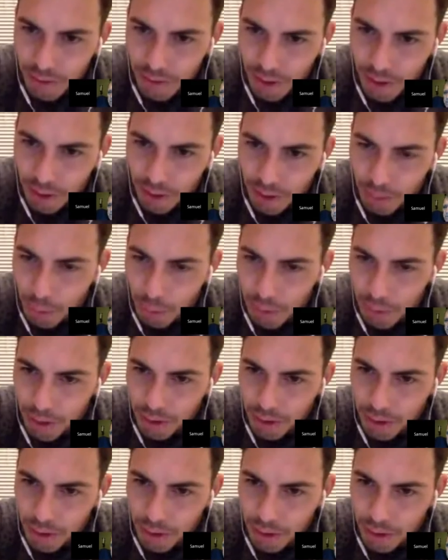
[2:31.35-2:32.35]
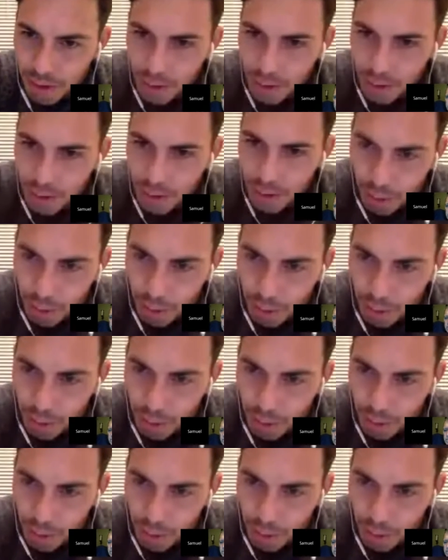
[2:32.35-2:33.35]
What we could do is probably give you
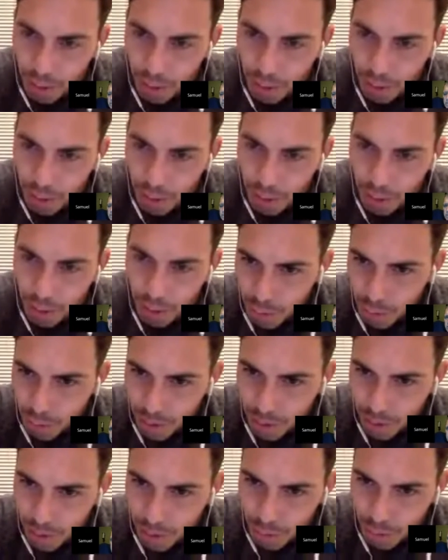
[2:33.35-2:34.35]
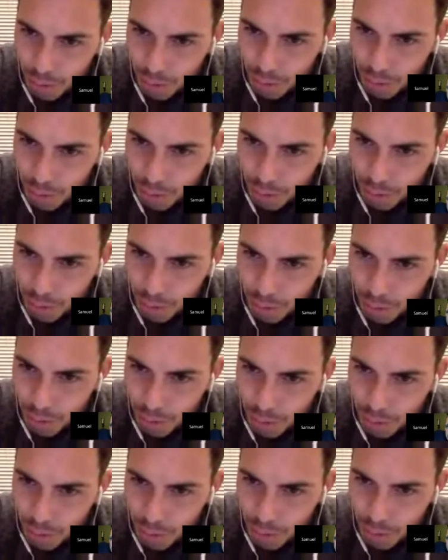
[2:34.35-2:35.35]
exclusivity for where you do
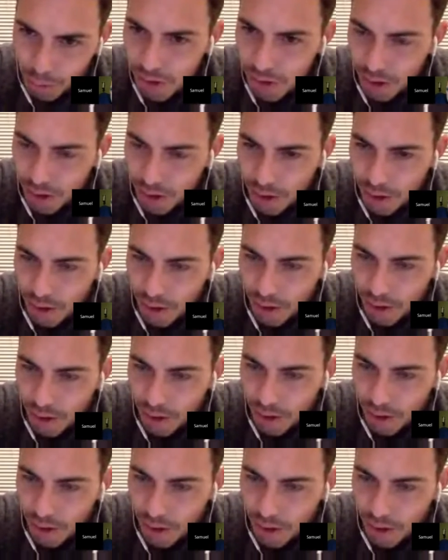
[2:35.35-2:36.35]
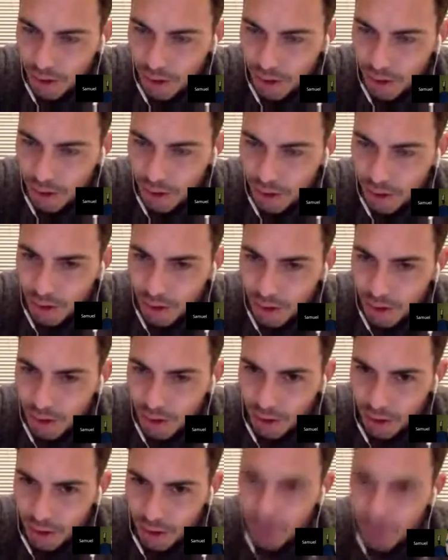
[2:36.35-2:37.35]
have coverage, and then
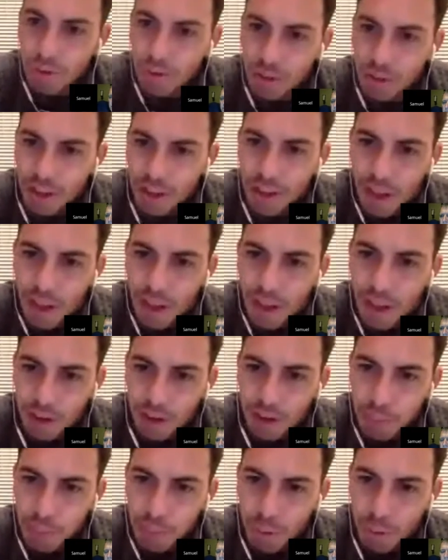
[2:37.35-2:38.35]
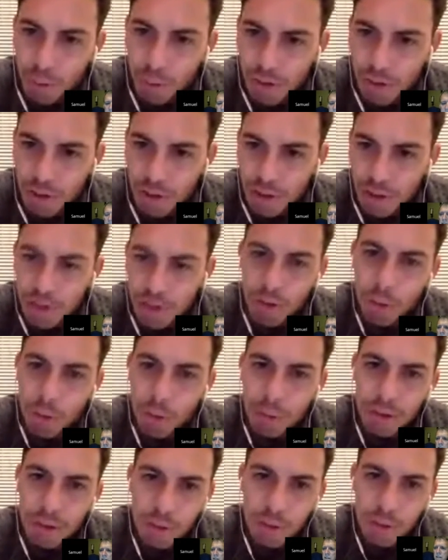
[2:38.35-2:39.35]
as you get that exposure and you open
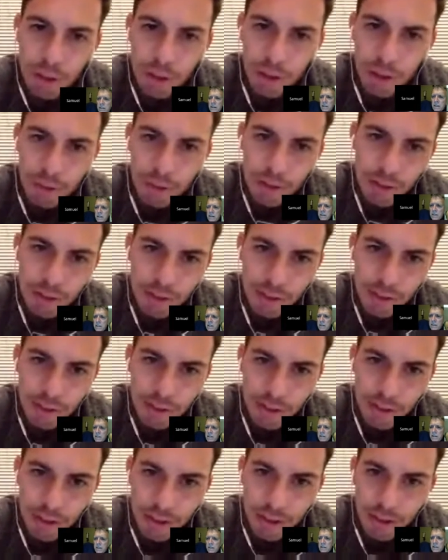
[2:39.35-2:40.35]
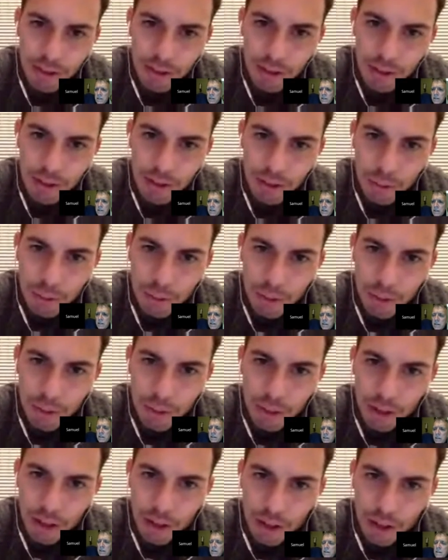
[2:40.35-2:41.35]
new areas,
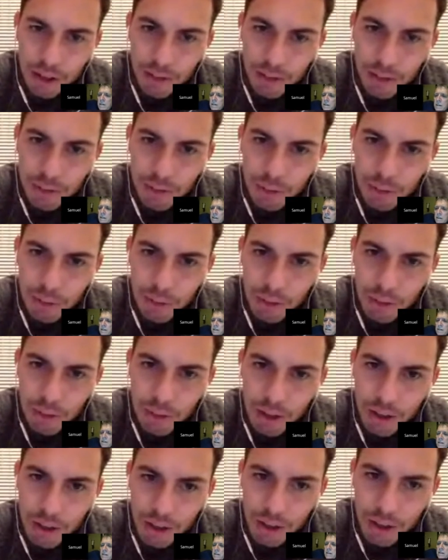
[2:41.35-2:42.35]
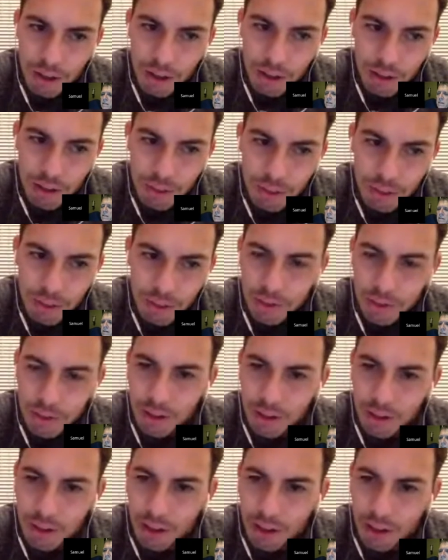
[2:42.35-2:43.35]
we could say like
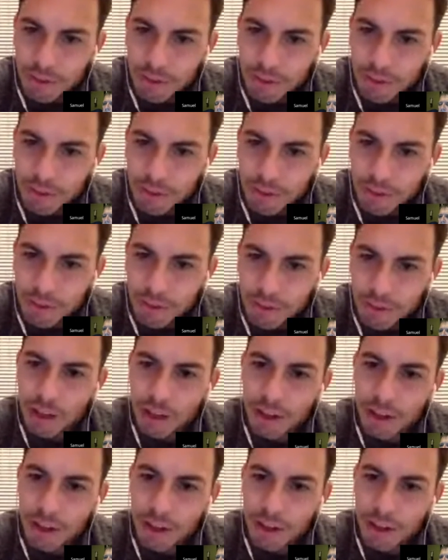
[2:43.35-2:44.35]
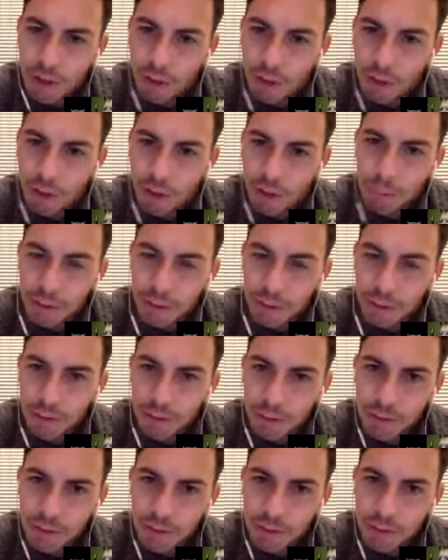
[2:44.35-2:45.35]
first bid, hey, we already opened this new state
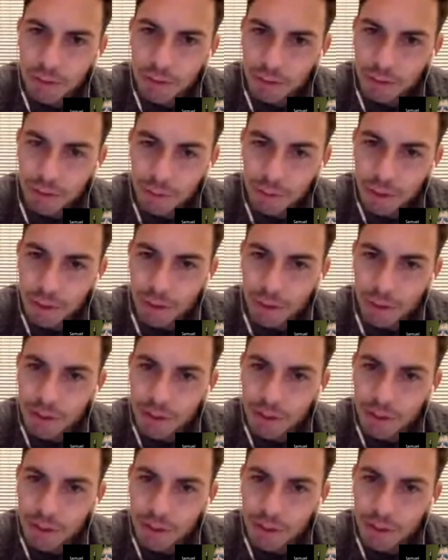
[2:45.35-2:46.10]
or this new area.